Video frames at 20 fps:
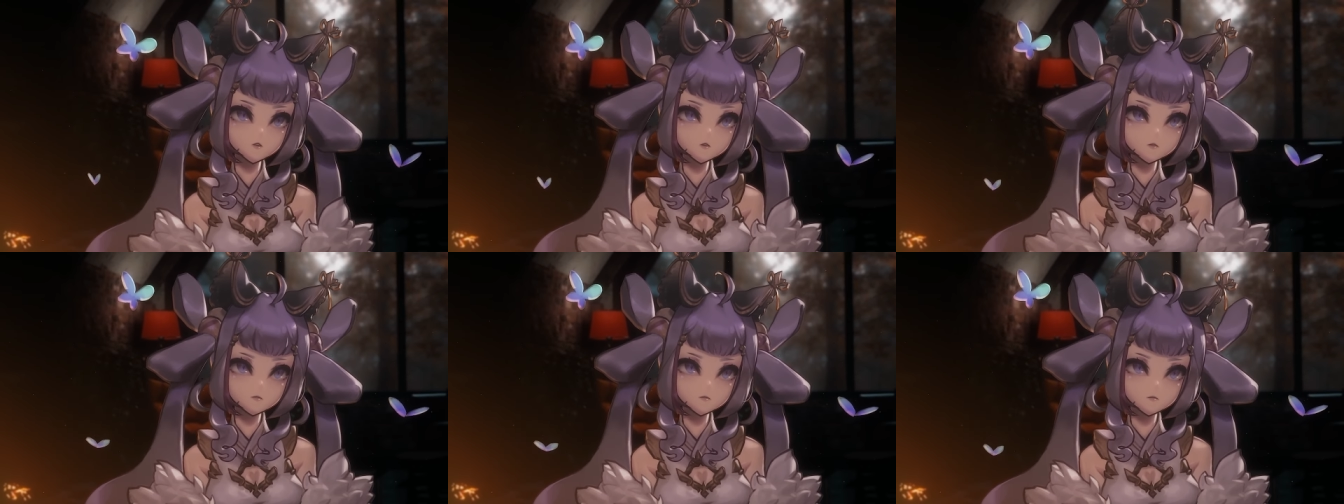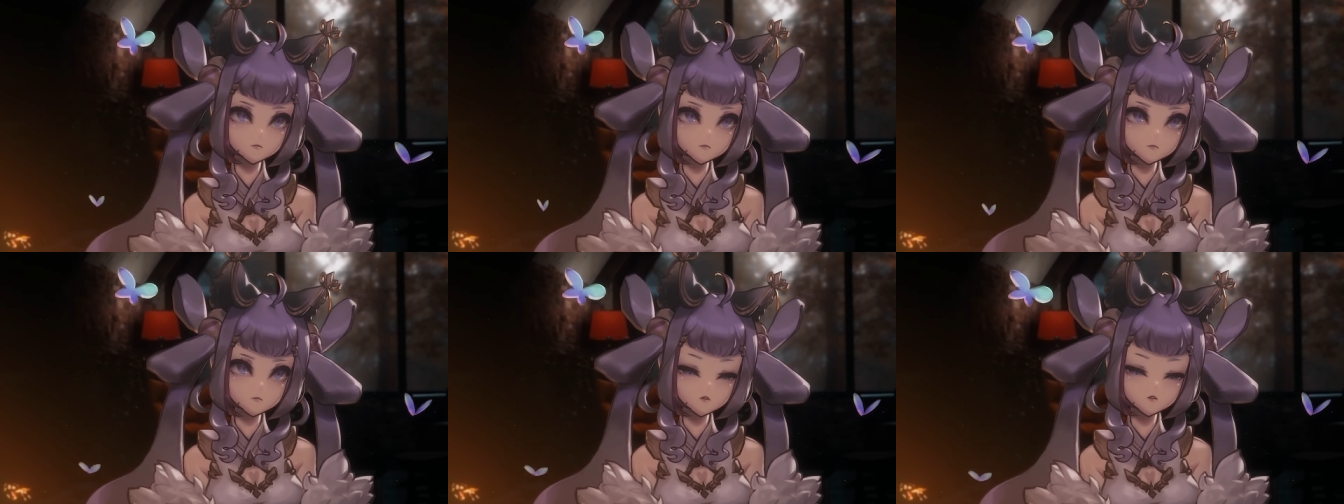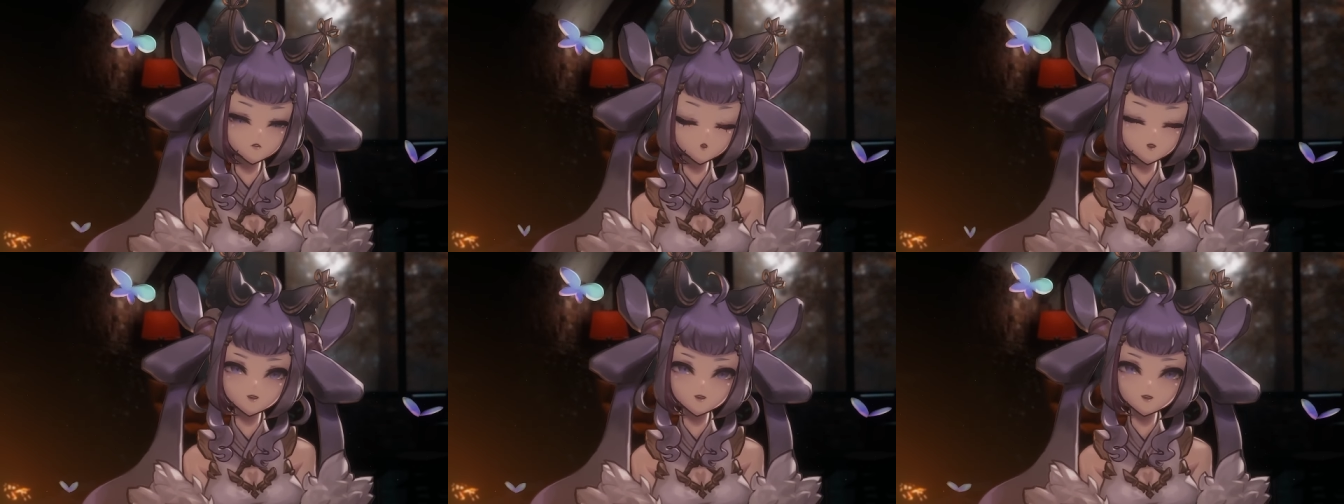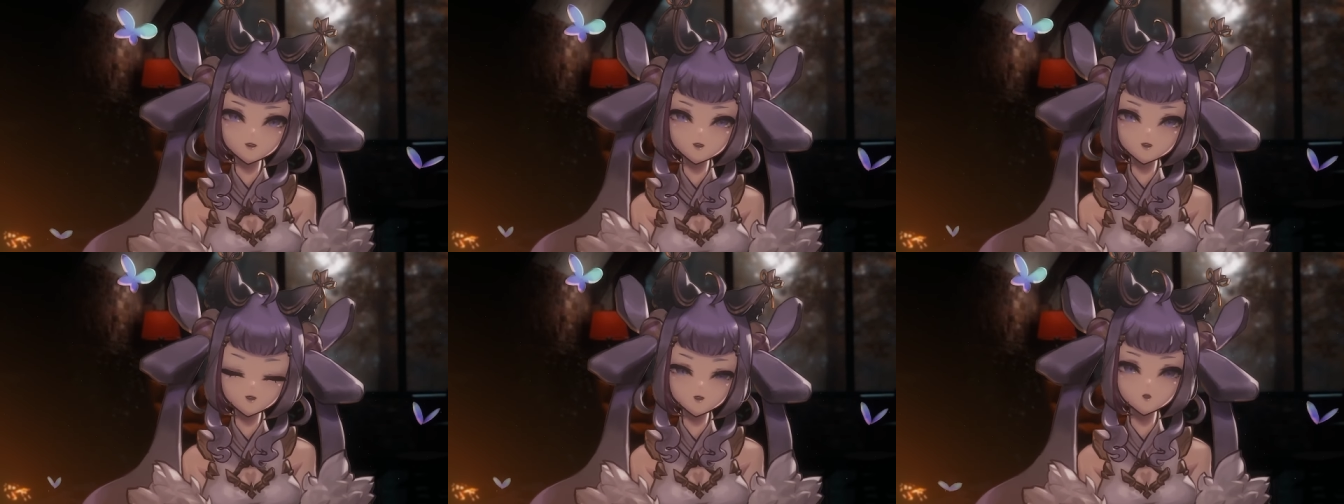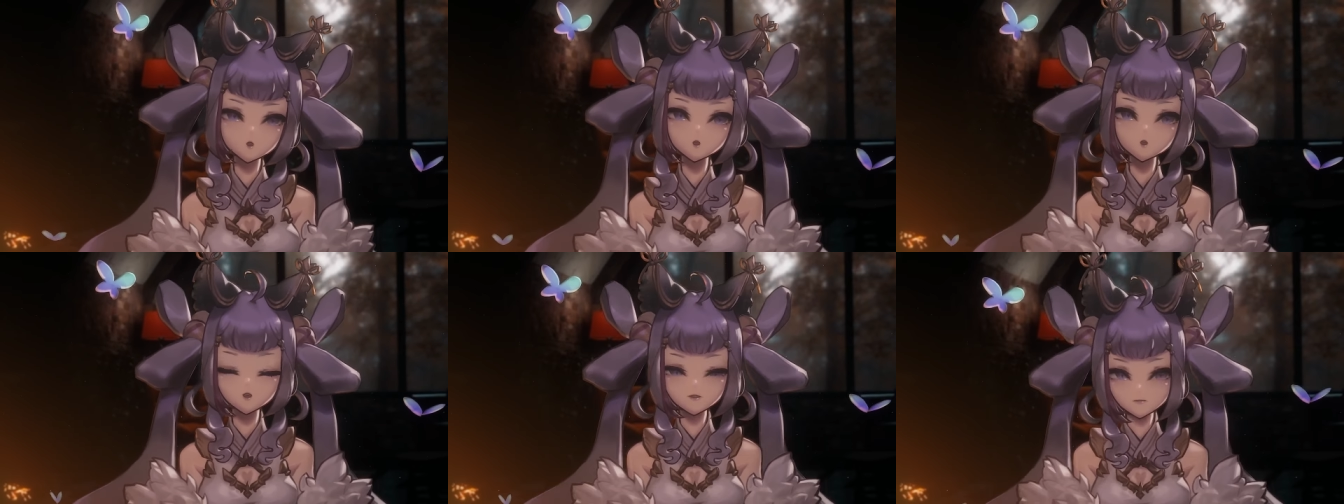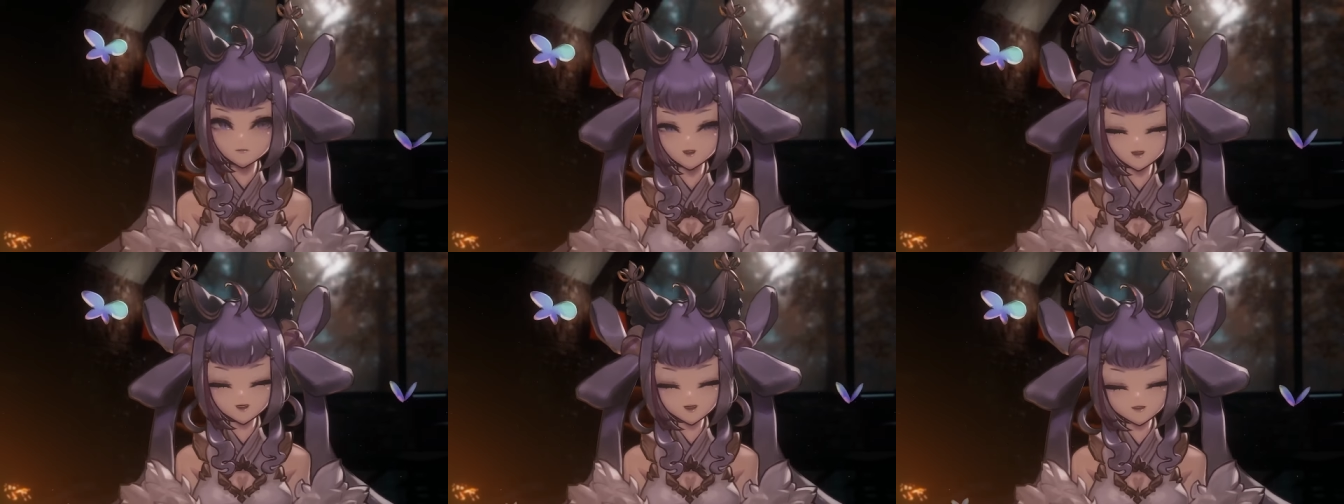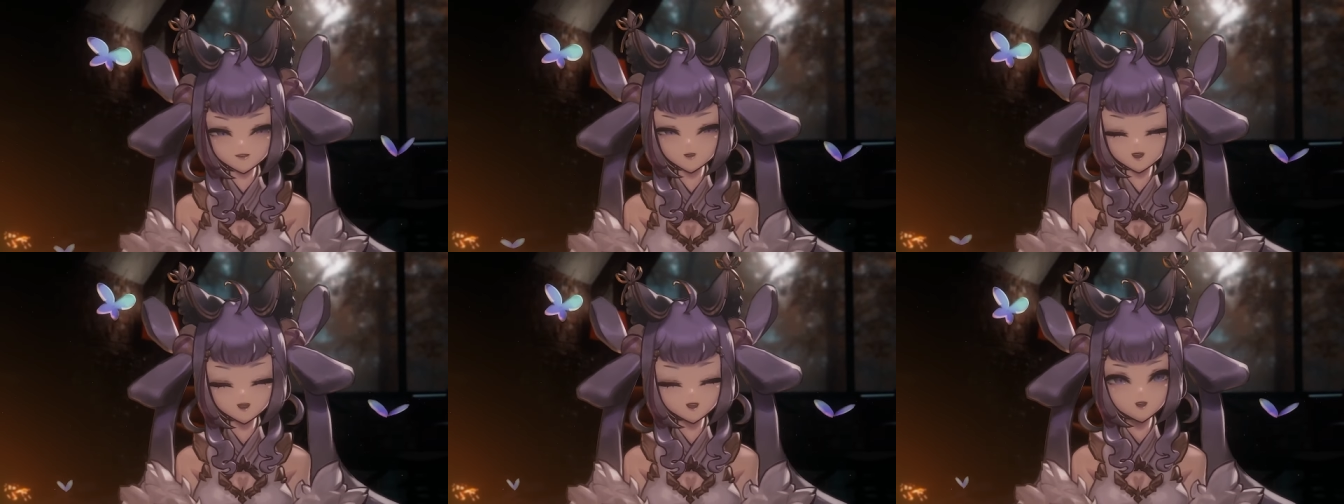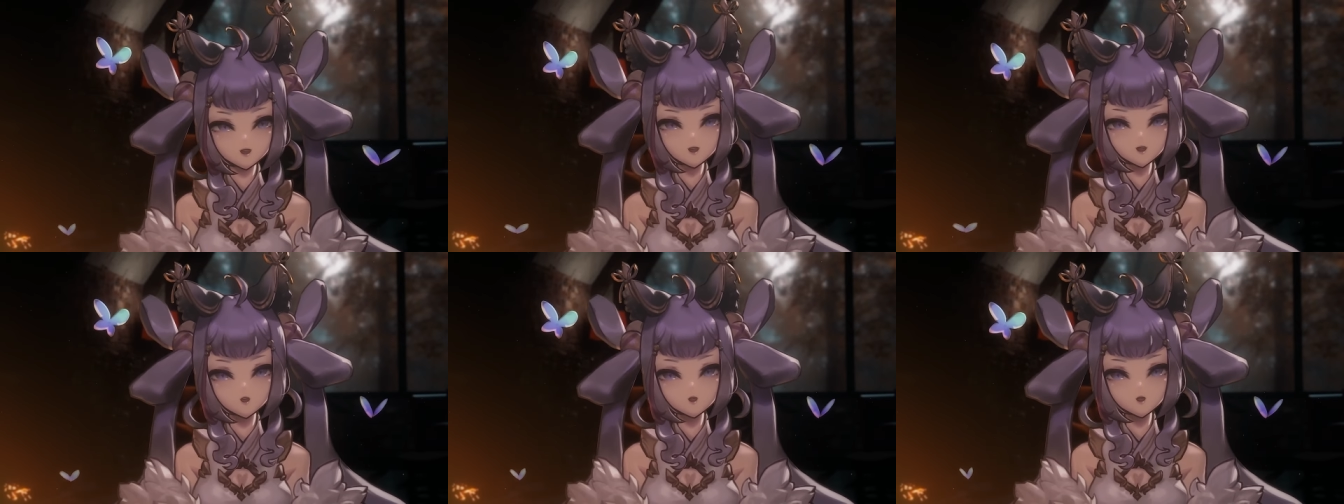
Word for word: relish in the comedy of life.